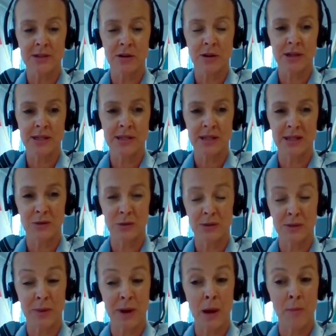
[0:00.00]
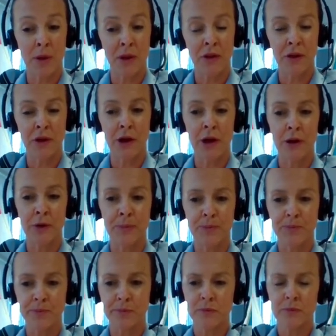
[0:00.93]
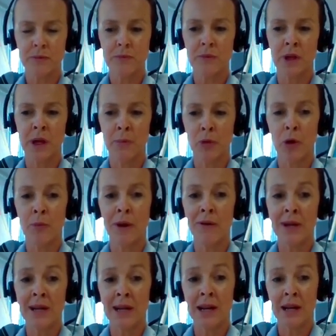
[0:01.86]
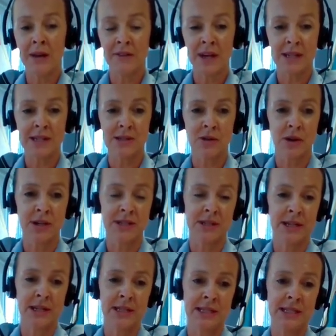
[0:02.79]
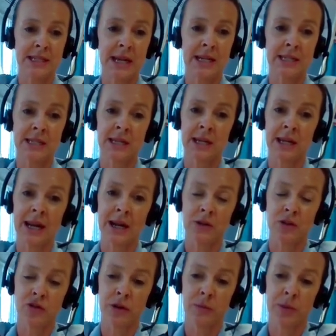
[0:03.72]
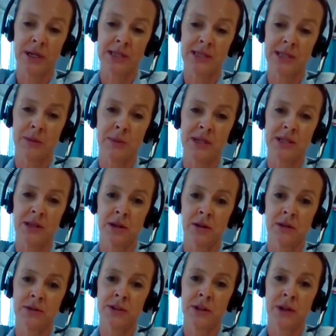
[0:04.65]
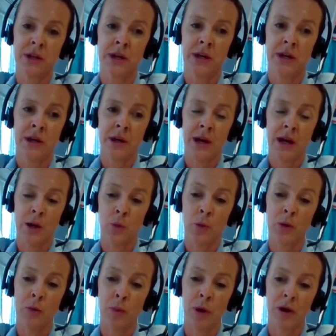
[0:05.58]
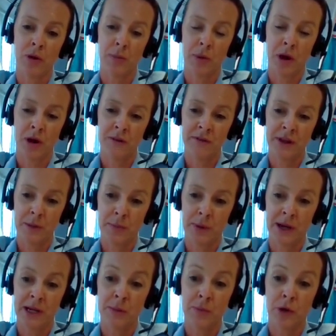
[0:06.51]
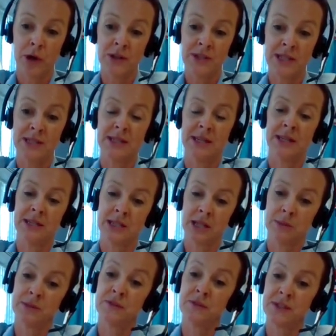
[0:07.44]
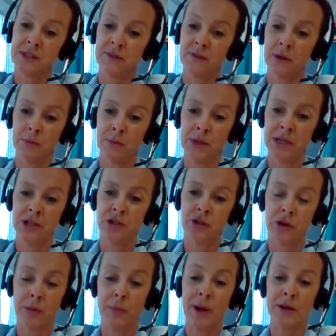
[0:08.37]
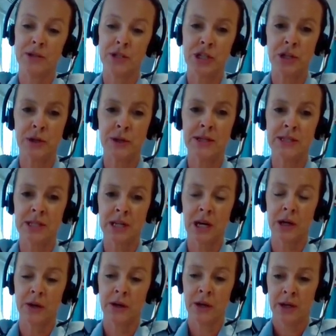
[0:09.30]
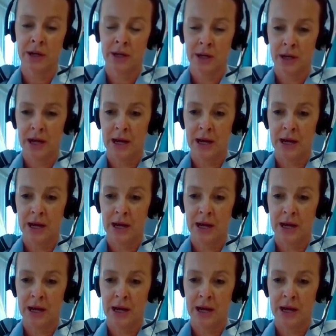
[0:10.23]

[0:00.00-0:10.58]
exercise. It was about a month ago. Primarily a Navy exercise in detecting and countering ballistic missiles. And we were part of that planning process in terms of civil and military about 2 years ago,